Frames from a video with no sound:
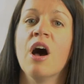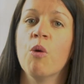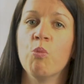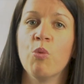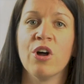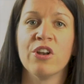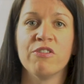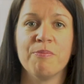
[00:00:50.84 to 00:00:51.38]

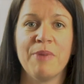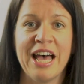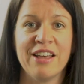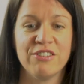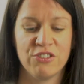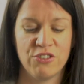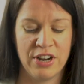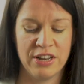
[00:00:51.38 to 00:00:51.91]
And one of
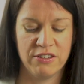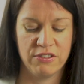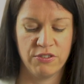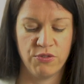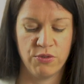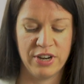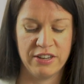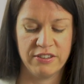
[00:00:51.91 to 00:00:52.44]
Pehr's strands
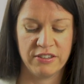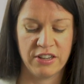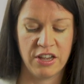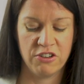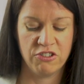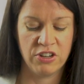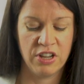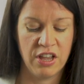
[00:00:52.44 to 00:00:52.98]
of
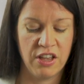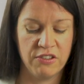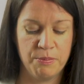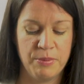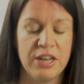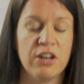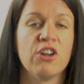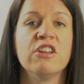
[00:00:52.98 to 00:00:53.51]
research has
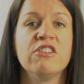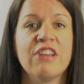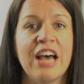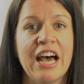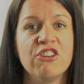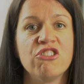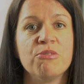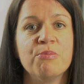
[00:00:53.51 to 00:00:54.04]
been on
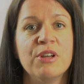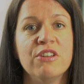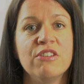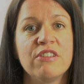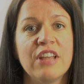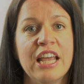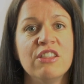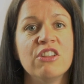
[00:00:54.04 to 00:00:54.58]

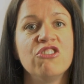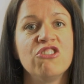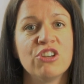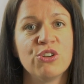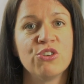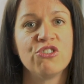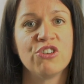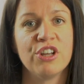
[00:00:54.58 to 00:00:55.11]
attachment in the
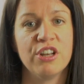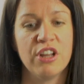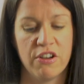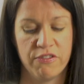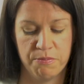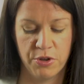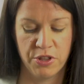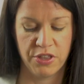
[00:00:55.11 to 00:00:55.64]
children
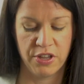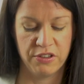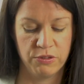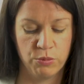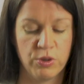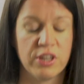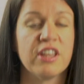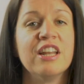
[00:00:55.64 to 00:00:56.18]
of
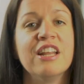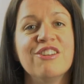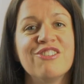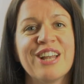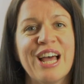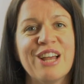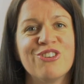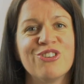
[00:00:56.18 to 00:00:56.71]
mothers with an
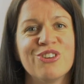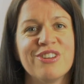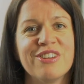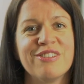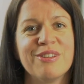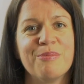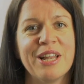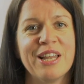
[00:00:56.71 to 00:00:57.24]
intellectual
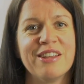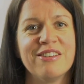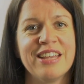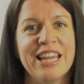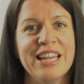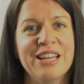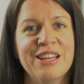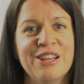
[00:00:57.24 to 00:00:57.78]

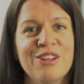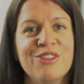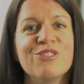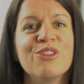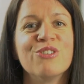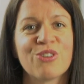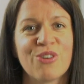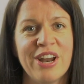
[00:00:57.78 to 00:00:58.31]
disability.
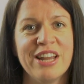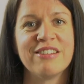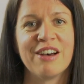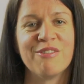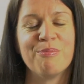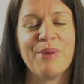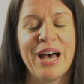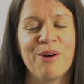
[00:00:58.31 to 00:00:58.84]
So it's great to
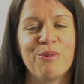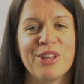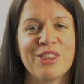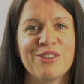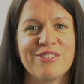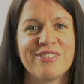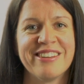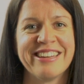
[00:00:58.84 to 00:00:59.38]
have Pehr with us